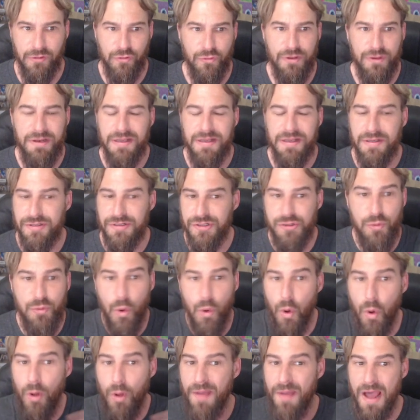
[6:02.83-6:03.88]
greetings to
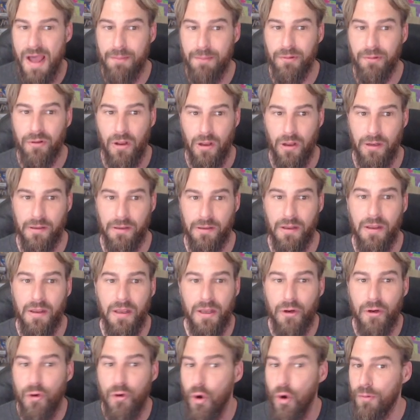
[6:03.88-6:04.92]
all Babylon,
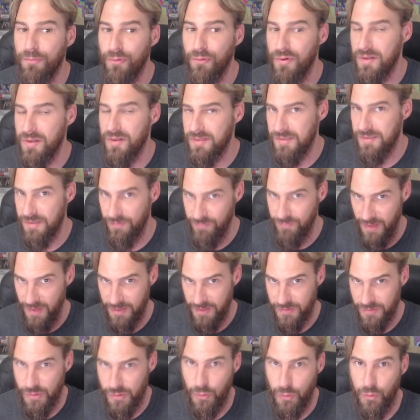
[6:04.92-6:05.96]
and Gobryas, that
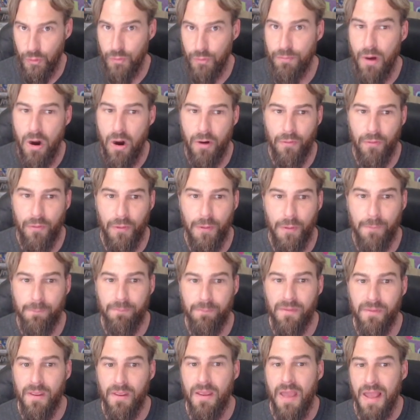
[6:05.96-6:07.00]
is Gubaru,
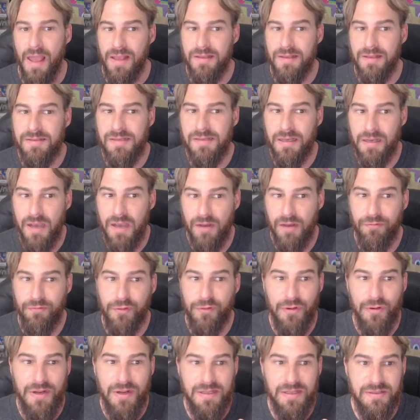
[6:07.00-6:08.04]
his
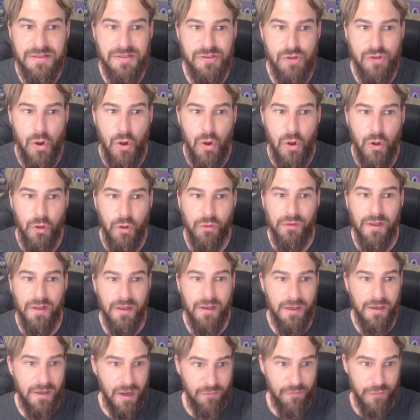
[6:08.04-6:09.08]
governor installed
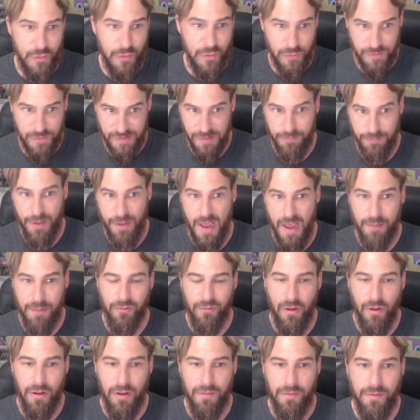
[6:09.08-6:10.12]
governors in
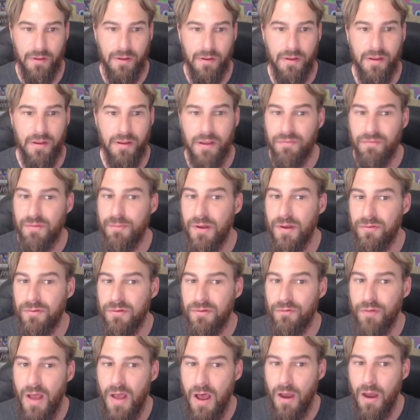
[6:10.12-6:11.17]
Babylon. In the month
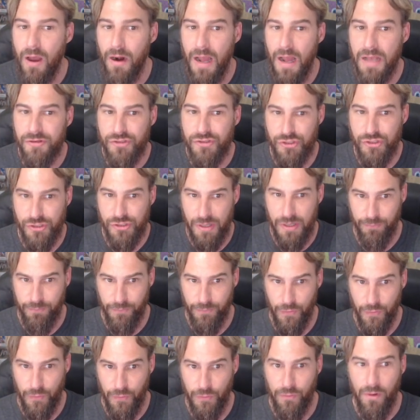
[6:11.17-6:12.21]
of
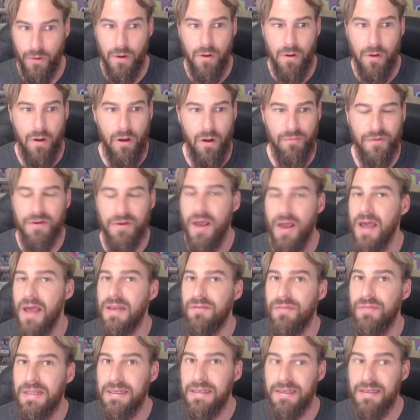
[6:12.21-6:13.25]
Arashamnu, on the night
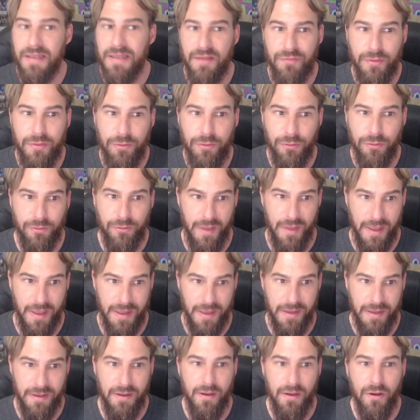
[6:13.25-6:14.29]
of the 11th
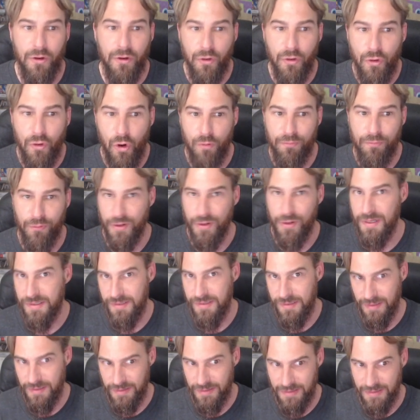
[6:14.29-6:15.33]
day,
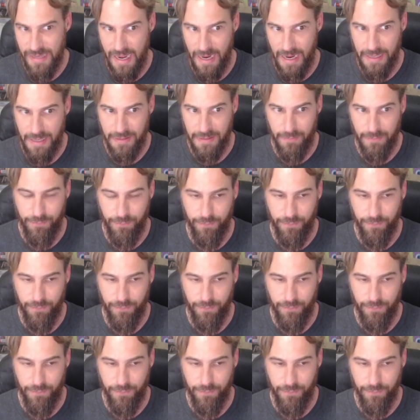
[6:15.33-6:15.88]
Gobryas died.